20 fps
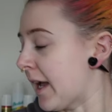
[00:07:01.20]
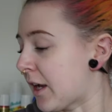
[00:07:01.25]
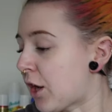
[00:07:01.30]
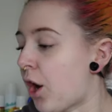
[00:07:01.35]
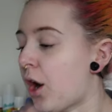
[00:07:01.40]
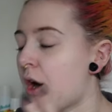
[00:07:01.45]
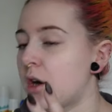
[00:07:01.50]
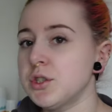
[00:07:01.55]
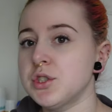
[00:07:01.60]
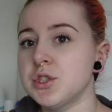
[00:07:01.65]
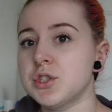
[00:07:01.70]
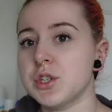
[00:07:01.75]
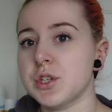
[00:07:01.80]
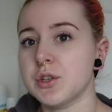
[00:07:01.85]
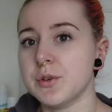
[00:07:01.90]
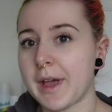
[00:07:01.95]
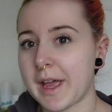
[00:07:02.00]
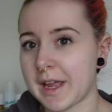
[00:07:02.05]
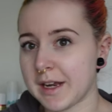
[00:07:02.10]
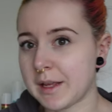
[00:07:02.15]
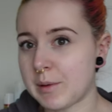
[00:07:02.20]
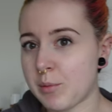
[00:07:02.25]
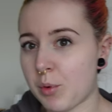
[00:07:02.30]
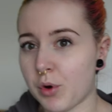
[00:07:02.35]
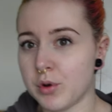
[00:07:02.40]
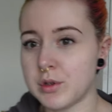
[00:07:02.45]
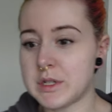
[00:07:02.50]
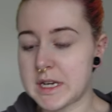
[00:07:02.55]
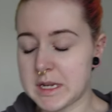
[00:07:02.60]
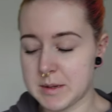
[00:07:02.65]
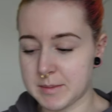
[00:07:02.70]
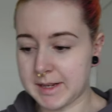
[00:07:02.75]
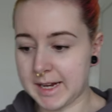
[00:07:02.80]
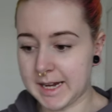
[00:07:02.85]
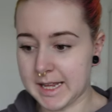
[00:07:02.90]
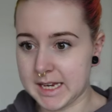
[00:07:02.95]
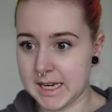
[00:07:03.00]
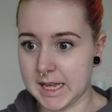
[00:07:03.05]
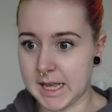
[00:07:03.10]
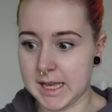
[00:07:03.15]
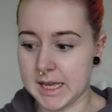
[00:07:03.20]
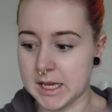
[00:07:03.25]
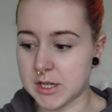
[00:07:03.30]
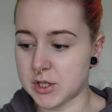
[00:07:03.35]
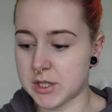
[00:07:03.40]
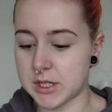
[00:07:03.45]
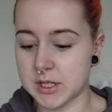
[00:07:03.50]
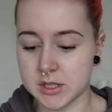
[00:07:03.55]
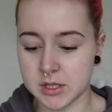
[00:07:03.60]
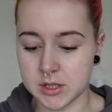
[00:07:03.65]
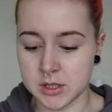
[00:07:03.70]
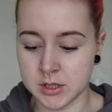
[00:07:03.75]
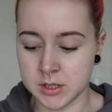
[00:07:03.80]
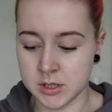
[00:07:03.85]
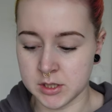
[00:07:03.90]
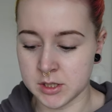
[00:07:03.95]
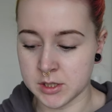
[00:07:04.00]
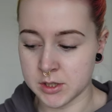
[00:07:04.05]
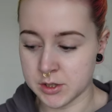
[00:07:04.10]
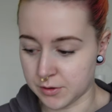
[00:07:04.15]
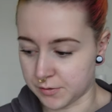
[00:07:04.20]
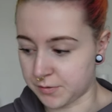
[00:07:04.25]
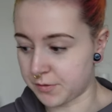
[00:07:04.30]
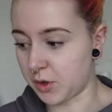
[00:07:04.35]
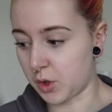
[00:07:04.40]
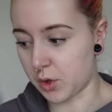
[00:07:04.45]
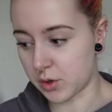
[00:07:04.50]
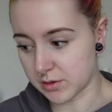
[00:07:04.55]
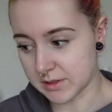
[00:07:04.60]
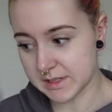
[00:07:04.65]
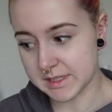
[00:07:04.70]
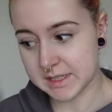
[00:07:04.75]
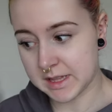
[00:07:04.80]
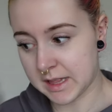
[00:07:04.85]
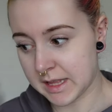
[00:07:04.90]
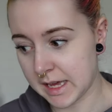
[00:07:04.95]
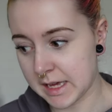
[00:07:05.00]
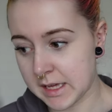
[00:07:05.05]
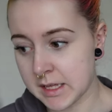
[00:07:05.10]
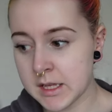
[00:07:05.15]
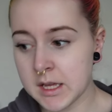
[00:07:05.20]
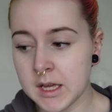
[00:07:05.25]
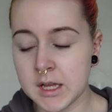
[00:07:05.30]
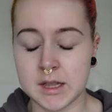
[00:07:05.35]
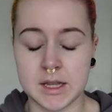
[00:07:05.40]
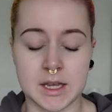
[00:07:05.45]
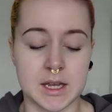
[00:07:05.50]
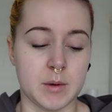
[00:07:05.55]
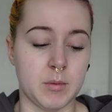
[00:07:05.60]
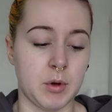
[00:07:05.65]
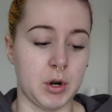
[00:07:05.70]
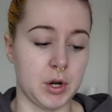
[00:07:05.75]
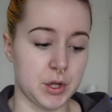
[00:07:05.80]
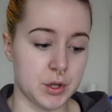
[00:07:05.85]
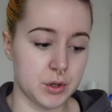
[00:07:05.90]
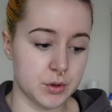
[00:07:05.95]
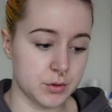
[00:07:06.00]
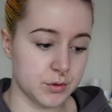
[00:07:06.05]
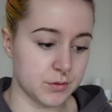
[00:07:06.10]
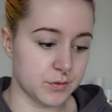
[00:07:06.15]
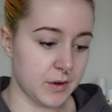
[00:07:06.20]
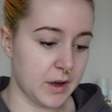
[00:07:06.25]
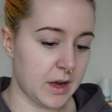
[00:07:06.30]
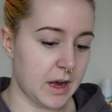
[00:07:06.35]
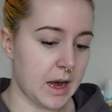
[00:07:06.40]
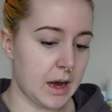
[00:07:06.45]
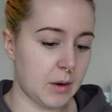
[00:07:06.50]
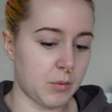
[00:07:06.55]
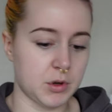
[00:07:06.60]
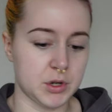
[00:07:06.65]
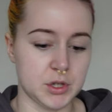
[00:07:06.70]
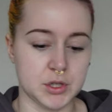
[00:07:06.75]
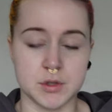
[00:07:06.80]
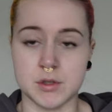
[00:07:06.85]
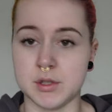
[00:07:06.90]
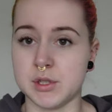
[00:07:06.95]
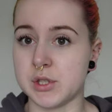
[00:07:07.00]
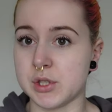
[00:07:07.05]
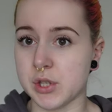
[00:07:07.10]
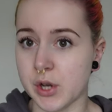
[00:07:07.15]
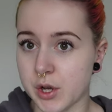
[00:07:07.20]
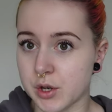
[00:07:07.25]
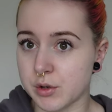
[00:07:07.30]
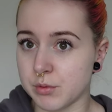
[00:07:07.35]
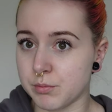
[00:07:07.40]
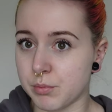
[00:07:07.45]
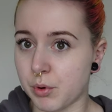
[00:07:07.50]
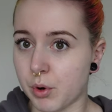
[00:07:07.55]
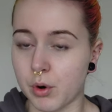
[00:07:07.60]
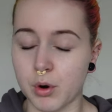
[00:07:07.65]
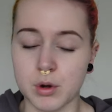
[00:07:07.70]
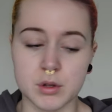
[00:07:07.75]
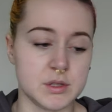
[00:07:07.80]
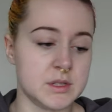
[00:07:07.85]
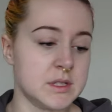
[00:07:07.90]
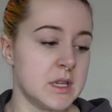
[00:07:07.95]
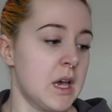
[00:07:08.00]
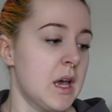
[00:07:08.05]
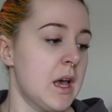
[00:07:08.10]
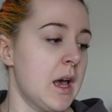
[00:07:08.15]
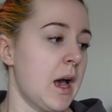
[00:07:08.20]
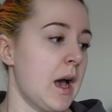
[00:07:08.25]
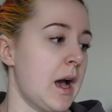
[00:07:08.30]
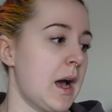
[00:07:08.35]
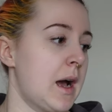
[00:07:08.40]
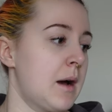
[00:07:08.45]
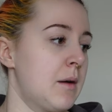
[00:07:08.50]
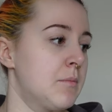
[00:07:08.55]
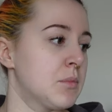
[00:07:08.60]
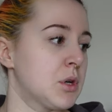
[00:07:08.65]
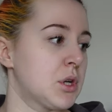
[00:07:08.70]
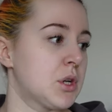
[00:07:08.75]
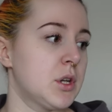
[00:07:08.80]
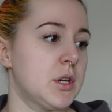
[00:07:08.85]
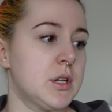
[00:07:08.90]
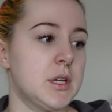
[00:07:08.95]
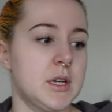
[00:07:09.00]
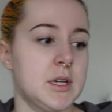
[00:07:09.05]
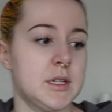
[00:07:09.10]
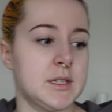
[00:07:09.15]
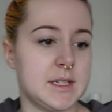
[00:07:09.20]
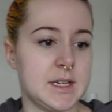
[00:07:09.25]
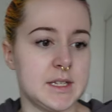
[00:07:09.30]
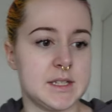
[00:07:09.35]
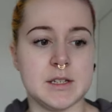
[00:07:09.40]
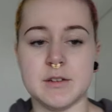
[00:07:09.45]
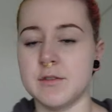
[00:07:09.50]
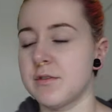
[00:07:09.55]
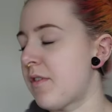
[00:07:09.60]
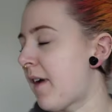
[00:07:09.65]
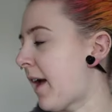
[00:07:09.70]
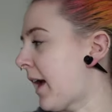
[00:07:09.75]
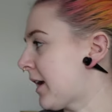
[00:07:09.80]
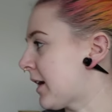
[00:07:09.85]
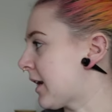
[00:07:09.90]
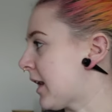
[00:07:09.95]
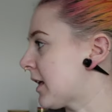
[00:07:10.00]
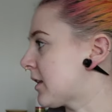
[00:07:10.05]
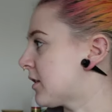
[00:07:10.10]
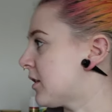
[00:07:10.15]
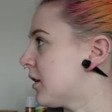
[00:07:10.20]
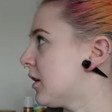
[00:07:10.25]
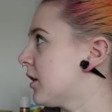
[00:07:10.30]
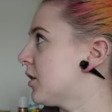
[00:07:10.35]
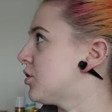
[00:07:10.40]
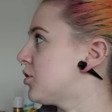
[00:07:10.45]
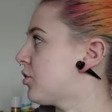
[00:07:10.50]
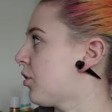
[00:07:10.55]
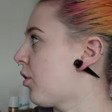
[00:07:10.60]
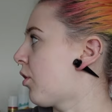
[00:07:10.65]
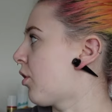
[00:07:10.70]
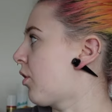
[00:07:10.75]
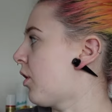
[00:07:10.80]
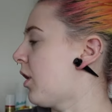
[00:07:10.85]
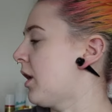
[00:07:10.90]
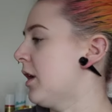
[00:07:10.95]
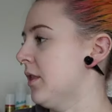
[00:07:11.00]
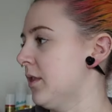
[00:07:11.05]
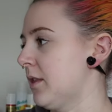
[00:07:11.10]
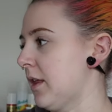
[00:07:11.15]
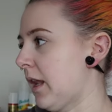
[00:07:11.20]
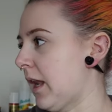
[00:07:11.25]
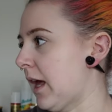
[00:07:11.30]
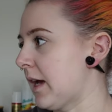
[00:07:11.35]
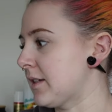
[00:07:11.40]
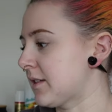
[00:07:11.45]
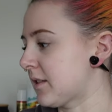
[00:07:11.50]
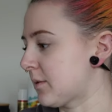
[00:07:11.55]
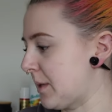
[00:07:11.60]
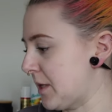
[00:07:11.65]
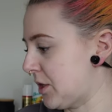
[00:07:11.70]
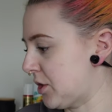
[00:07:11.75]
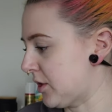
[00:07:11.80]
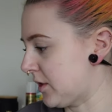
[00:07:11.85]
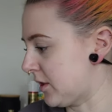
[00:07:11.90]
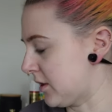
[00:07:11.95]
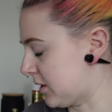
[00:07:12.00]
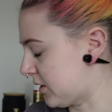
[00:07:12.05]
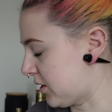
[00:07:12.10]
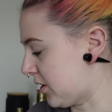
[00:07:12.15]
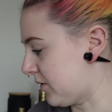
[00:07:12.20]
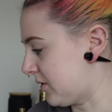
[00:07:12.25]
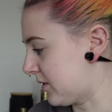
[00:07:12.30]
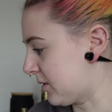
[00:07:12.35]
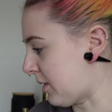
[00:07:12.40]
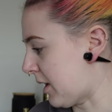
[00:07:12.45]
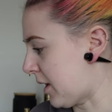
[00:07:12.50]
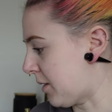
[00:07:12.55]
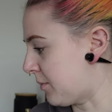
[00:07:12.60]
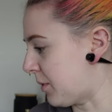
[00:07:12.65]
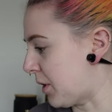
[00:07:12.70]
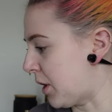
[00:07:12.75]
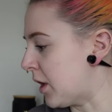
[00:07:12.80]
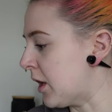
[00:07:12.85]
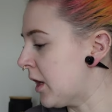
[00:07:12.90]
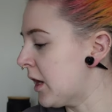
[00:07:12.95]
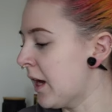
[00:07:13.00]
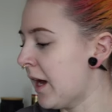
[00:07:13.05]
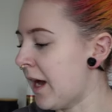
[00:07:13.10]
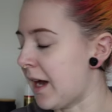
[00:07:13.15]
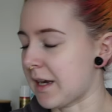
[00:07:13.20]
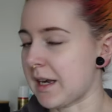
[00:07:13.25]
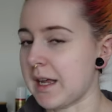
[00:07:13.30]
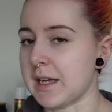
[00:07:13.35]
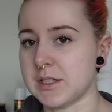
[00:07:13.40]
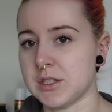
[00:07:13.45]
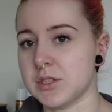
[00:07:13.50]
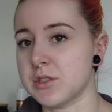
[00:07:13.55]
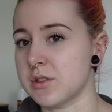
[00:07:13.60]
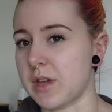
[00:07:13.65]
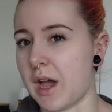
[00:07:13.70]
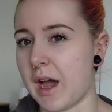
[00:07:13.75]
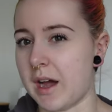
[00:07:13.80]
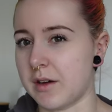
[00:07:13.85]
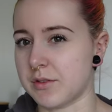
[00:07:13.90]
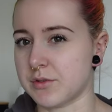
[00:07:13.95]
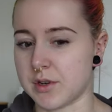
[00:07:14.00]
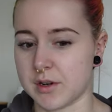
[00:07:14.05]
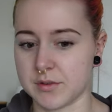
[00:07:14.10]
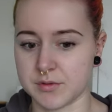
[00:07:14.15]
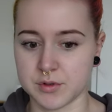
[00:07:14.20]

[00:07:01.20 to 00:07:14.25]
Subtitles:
I can't do any more deep cleaning until the floor is clear. Like, I want to hoover, I want to do the skirting boards. I'm gonna disinfect like the door and the light switches and stuff as well, but I'd like to do that after I've